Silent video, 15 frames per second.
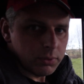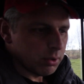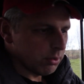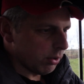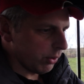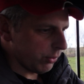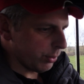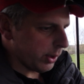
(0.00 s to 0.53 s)

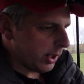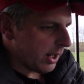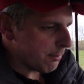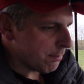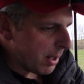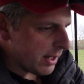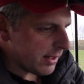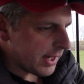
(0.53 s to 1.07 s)
Right, so we're going to
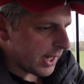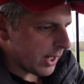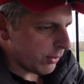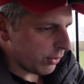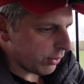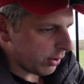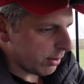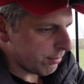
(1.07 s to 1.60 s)
head back down.
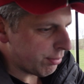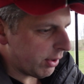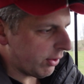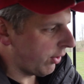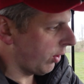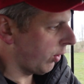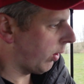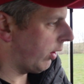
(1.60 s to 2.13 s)
Just going to
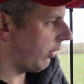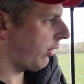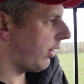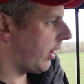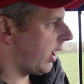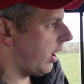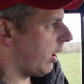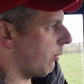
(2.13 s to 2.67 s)
press the auto
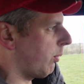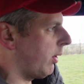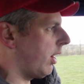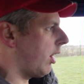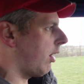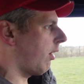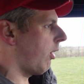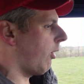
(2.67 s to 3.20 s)
steer. We
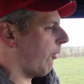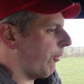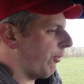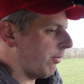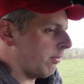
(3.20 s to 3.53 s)
are off.